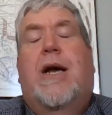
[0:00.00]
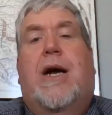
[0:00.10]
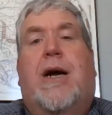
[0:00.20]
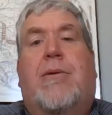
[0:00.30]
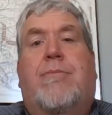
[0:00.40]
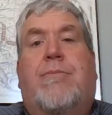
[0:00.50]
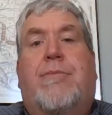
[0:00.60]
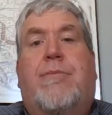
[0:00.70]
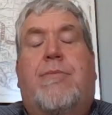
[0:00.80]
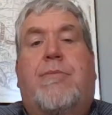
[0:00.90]
Um,
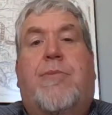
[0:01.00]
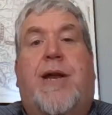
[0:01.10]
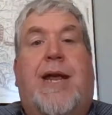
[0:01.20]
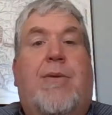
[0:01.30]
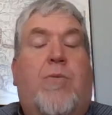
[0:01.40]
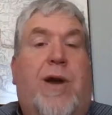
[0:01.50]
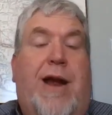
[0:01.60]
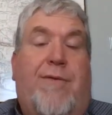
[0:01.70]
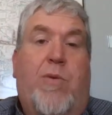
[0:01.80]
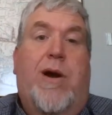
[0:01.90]
but when
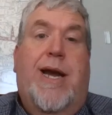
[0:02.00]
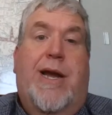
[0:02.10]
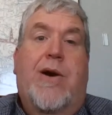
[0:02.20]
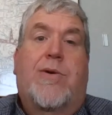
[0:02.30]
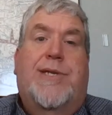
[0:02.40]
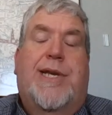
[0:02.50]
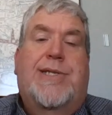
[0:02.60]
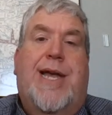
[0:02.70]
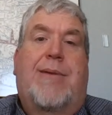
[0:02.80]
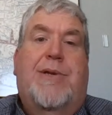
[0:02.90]
everywhere he goes, he
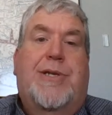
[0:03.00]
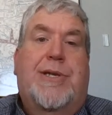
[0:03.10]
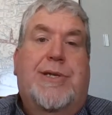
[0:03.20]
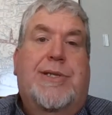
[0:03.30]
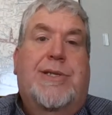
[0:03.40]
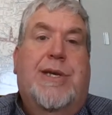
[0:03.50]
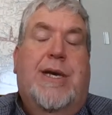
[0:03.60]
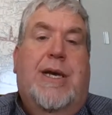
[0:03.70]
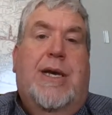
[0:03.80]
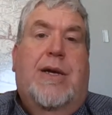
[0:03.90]
establishes
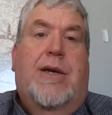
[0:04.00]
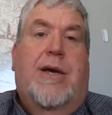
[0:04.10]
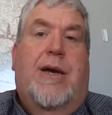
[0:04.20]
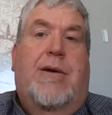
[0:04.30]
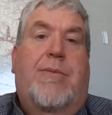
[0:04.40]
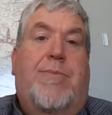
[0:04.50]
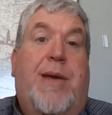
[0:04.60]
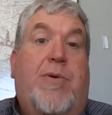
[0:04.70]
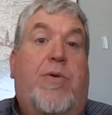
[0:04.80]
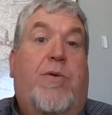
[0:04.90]

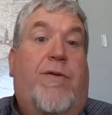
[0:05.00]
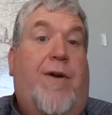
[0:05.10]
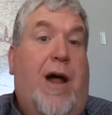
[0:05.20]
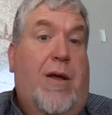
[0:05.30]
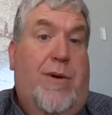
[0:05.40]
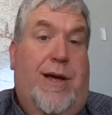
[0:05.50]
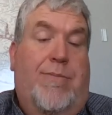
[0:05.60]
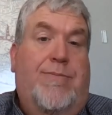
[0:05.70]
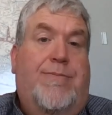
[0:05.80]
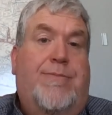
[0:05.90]
people who will follow
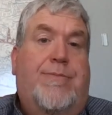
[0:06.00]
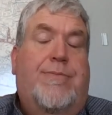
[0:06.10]
him.